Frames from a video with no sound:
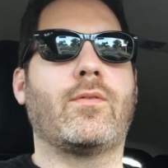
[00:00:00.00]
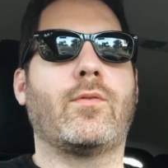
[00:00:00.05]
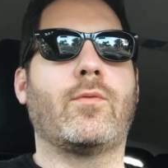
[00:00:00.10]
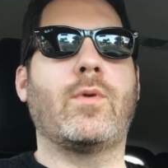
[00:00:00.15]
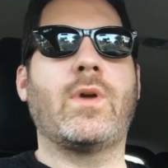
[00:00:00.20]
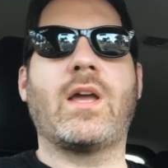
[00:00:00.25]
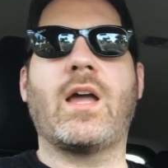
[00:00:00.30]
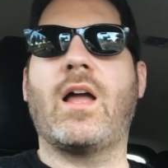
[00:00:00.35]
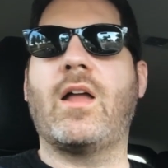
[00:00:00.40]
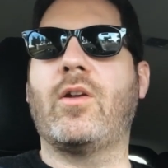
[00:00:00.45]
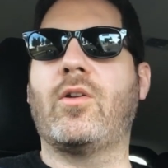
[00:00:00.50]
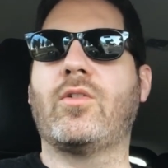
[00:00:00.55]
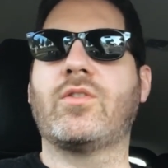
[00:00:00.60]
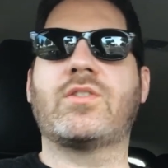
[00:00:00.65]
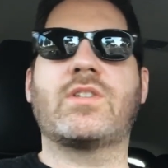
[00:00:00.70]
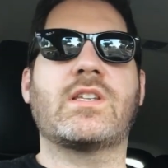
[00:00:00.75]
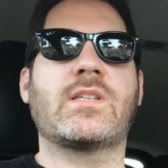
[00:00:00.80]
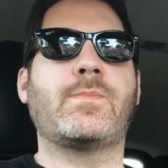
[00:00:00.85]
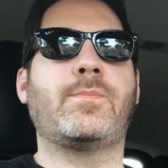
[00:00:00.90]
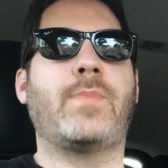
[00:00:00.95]
We can't all
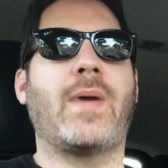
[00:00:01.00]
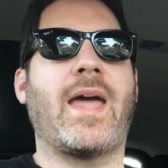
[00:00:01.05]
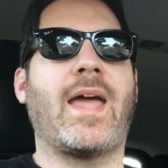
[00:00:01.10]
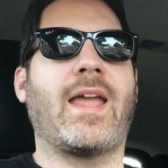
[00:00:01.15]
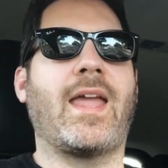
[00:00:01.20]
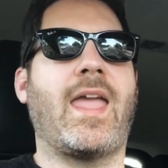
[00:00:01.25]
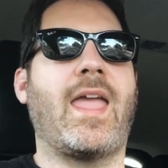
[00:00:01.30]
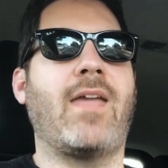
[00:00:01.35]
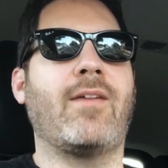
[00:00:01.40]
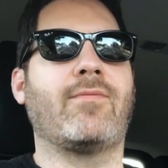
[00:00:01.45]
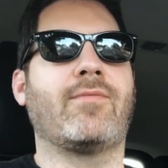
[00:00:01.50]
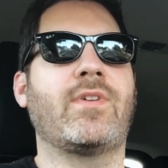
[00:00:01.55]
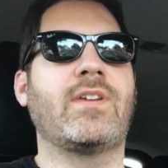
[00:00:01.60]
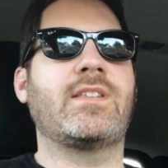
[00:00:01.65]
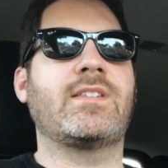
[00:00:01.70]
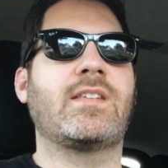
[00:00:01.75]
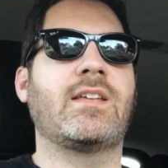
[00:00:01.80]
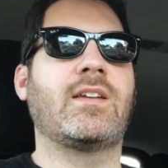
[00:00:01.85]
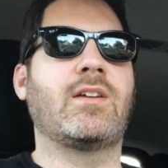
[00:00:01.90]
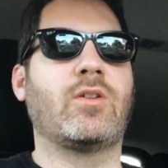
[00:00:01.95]
just back every
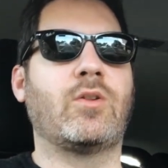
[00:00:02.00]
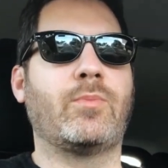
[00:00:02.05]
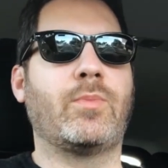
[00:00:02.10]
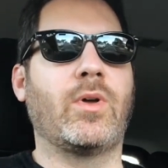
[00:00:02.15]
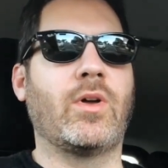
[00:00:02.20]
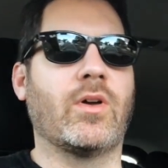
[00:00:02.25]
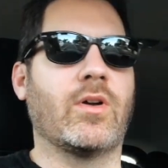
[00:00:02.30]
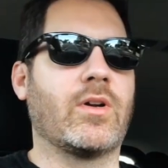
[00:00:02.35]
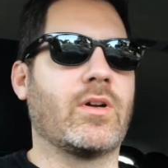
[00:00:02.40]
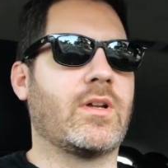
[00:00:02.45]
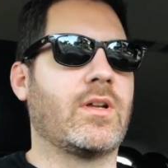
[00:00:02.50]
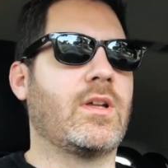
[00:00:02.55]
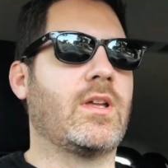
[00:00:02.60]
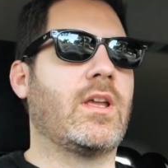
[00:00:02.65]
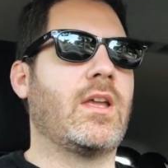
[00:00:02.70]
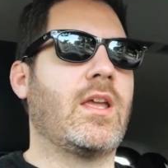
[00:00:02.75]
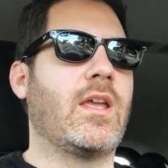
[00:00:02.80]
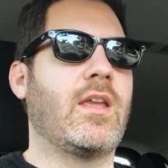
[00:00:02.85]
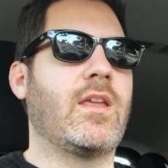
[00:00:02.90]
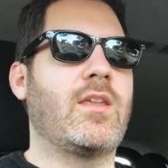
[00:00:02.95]
single book.
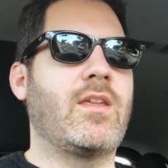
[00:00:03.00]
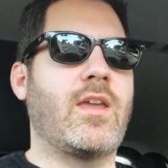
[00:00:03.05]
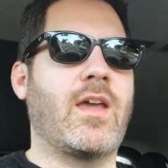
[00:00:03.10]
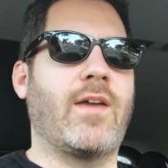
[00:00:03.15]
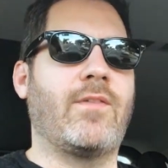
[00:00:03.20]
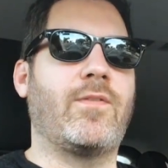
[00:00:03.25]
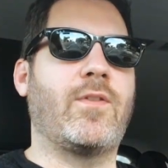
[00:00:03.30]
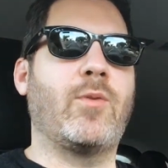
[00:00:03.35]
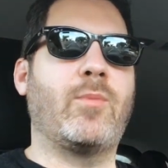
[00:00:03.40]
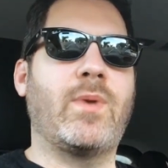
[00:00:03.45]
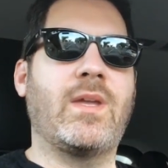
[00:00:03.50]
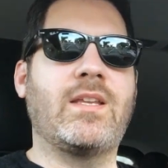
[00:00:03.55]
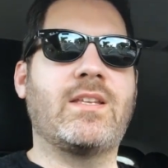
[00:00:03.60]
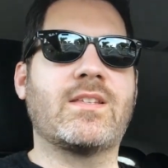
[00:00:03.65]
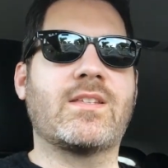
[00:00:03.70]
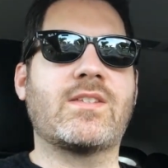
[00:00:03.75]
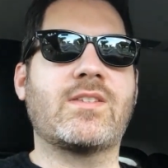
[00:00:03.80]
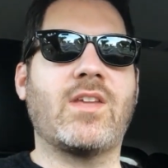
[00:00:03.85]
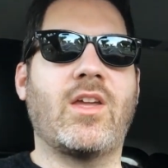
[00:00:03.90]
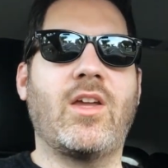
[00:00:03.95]
You have to be
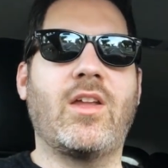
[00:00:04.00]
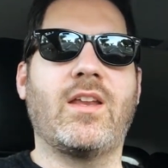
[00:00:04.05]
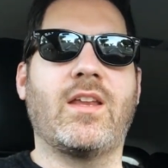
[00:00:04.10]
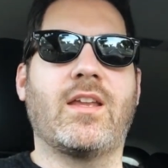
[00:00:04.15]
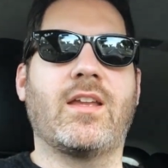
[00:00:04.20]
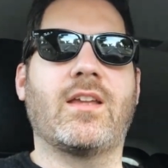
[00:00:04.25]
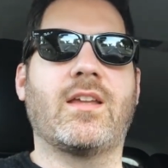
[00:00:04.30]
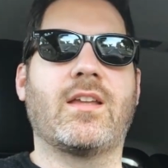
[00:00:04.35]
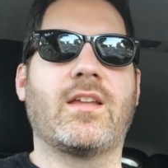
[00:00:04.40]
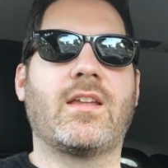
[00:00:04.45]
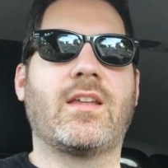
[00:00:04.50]
discerning.